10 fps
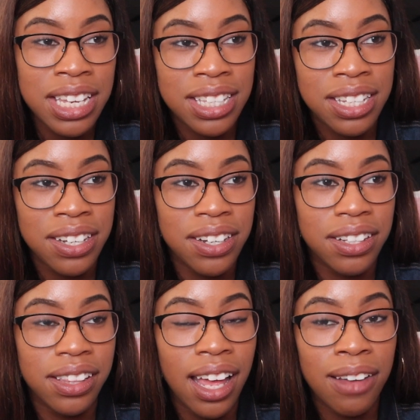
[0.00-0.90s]

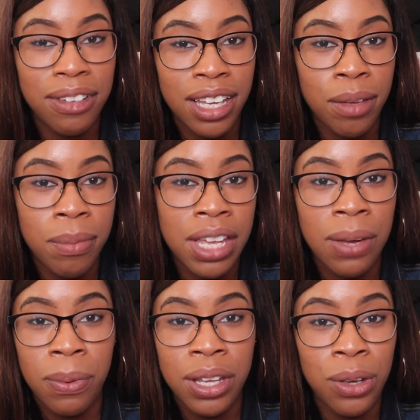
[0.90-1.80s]
easier life can
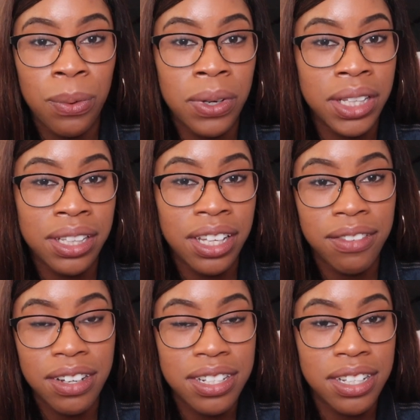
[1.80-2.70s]
be when you really
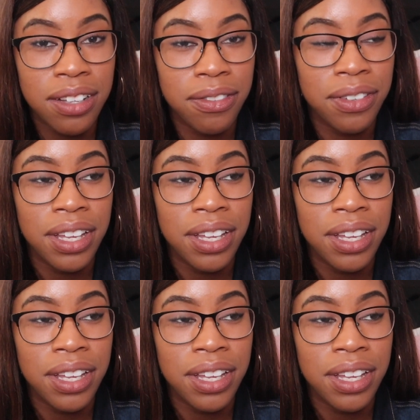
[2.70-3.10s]
love yourself.